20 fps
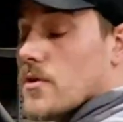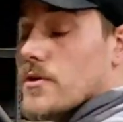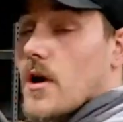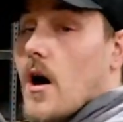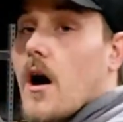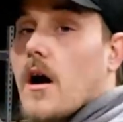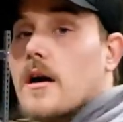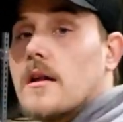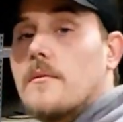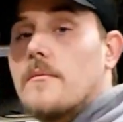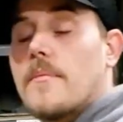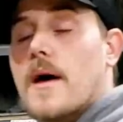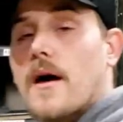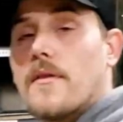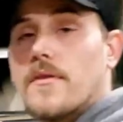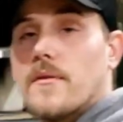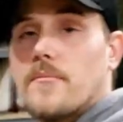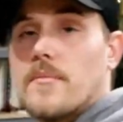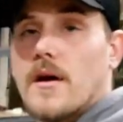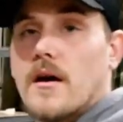talking
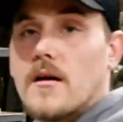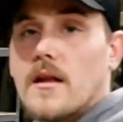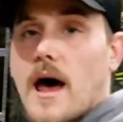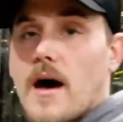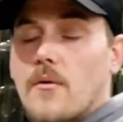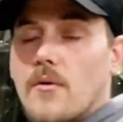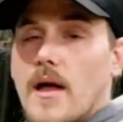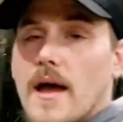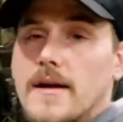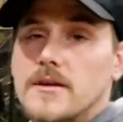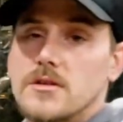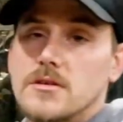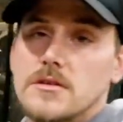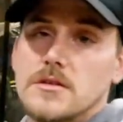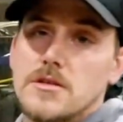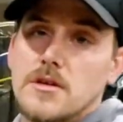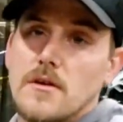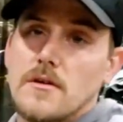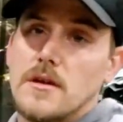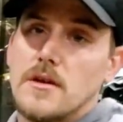about the belt, I will actually
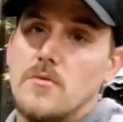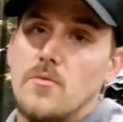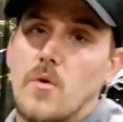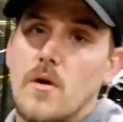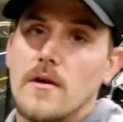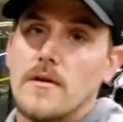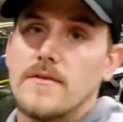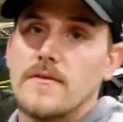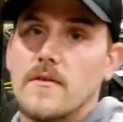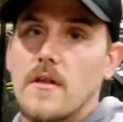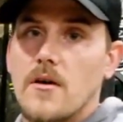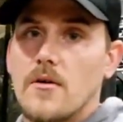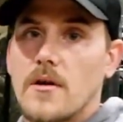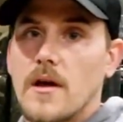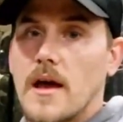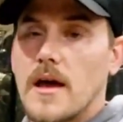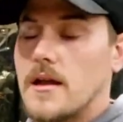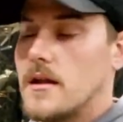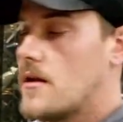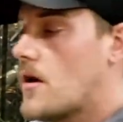show you where it's
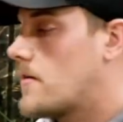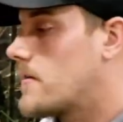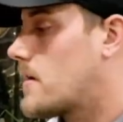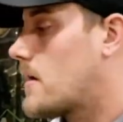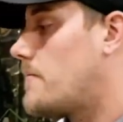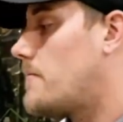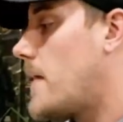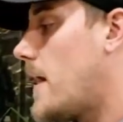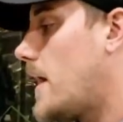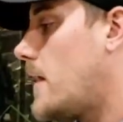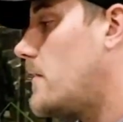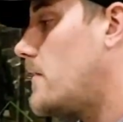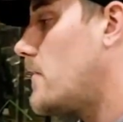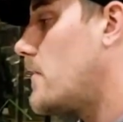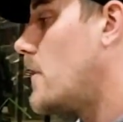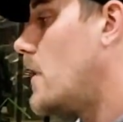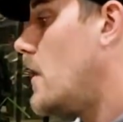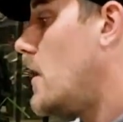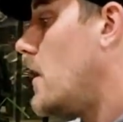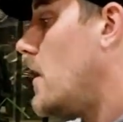located. On the
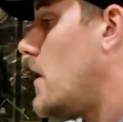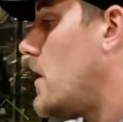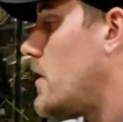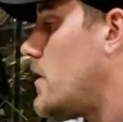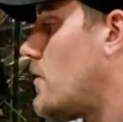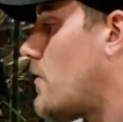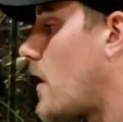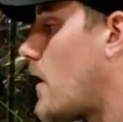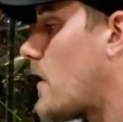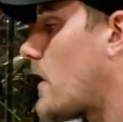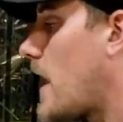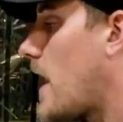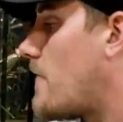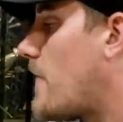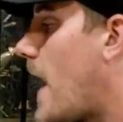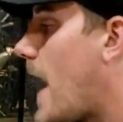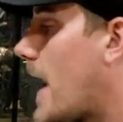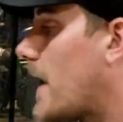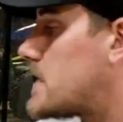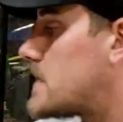Commander, you're not gonna have
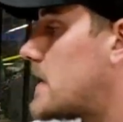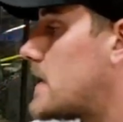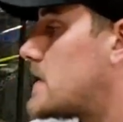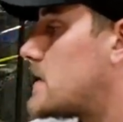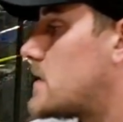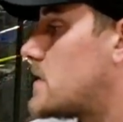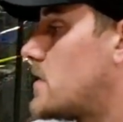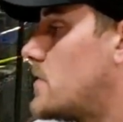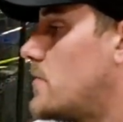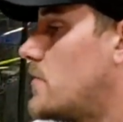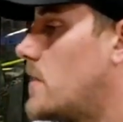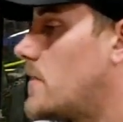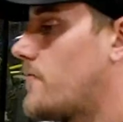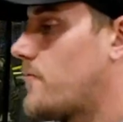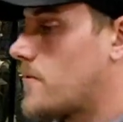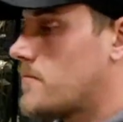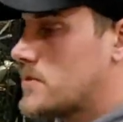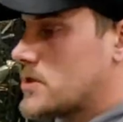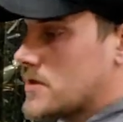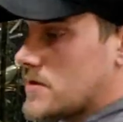access to it
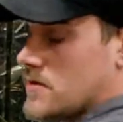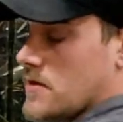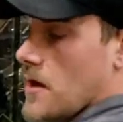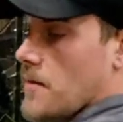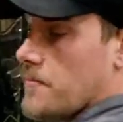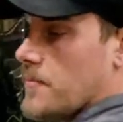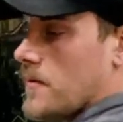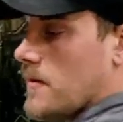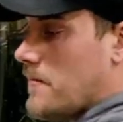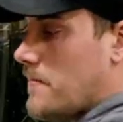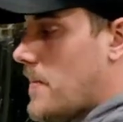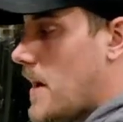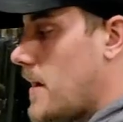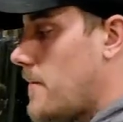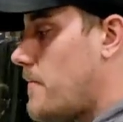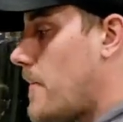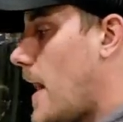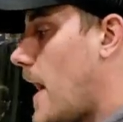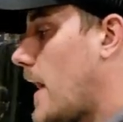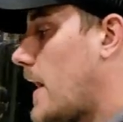from just dumping the
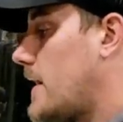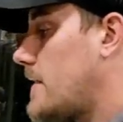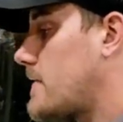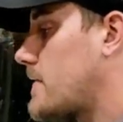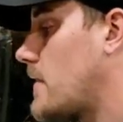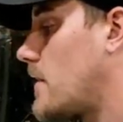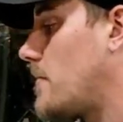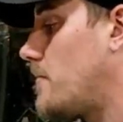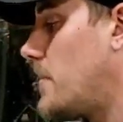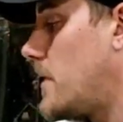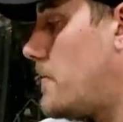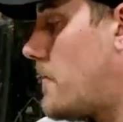bed back. It's gonna be